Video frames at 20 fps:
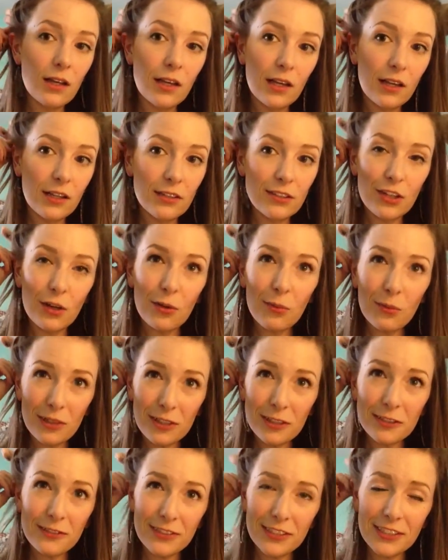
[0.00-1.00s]
And don't
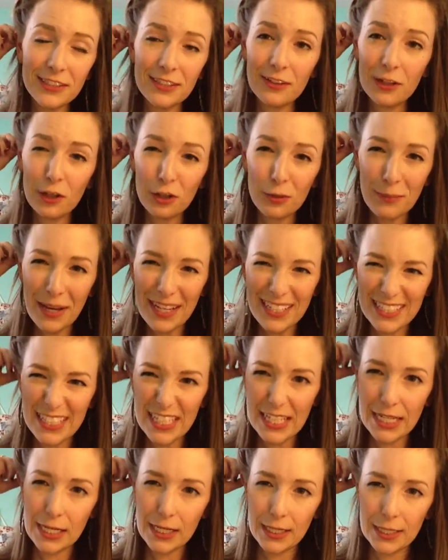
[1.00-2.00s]
worry if it's a little
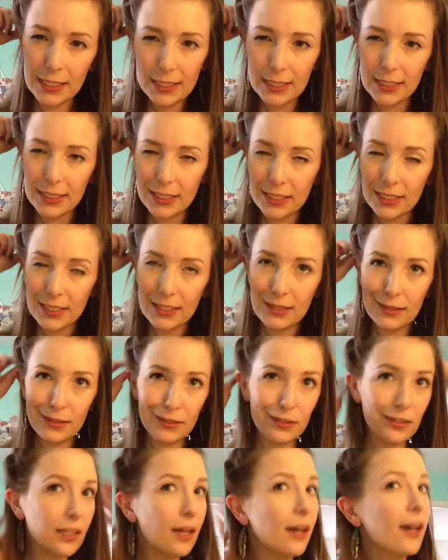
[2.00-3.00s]
messy,
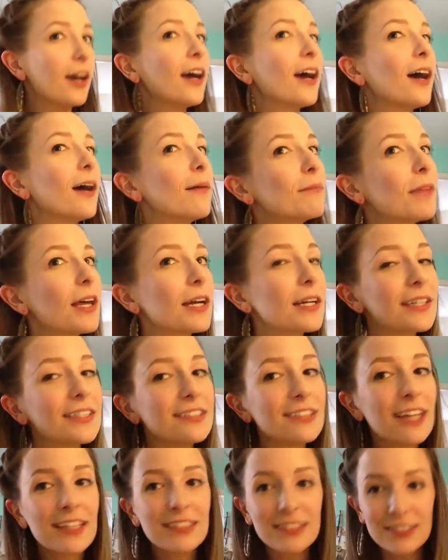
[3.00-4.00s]

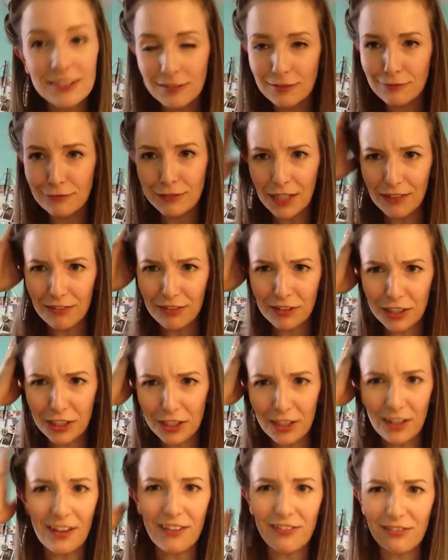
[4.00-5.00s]
because that's
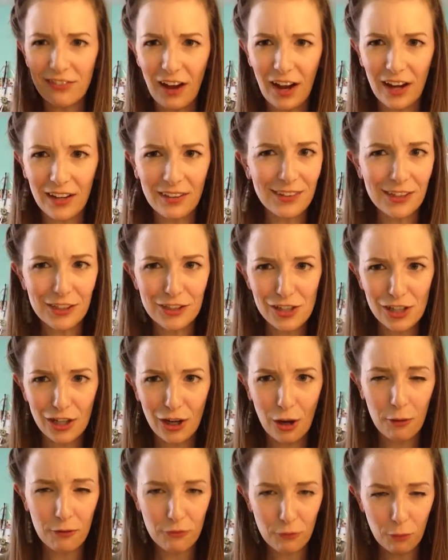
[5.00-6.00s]
definitely a fine look to
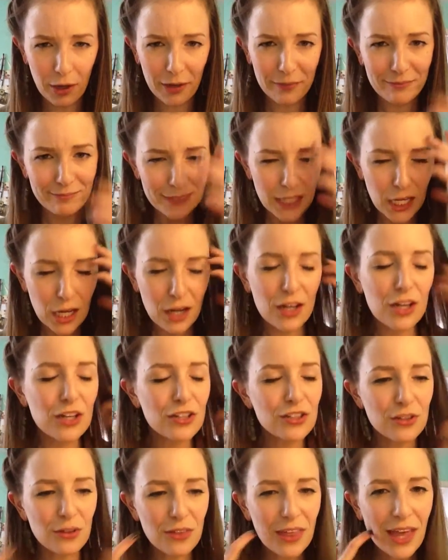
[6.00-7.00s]
go for.
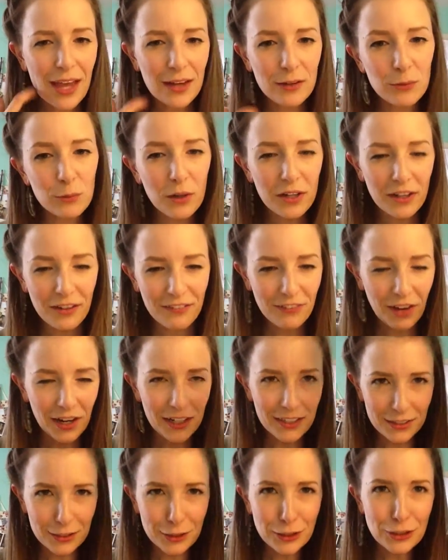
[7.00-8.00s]
So then what I
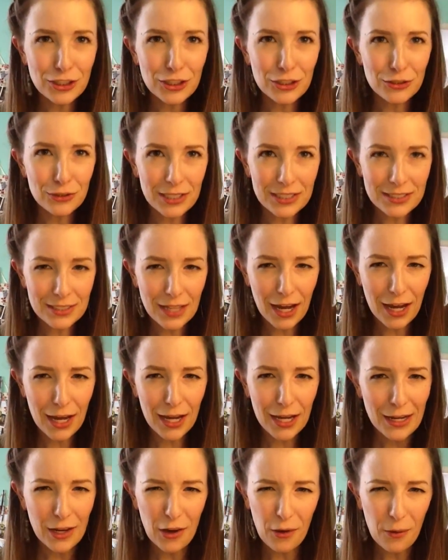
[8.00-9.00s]
finally do is
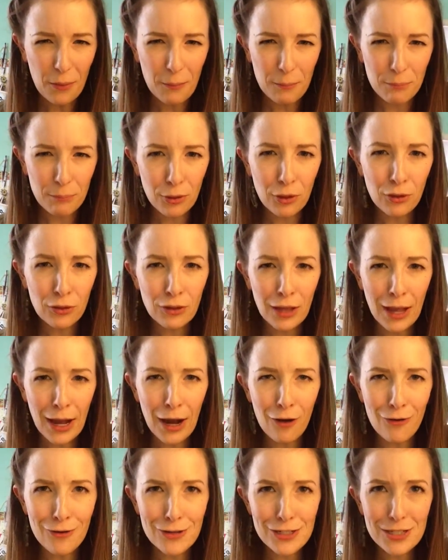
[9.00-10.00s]
I pull
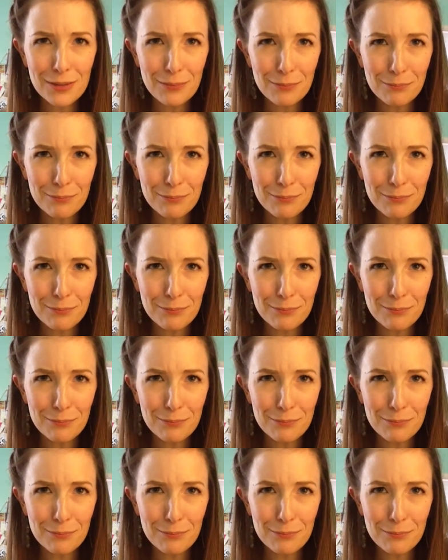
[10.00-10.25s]
out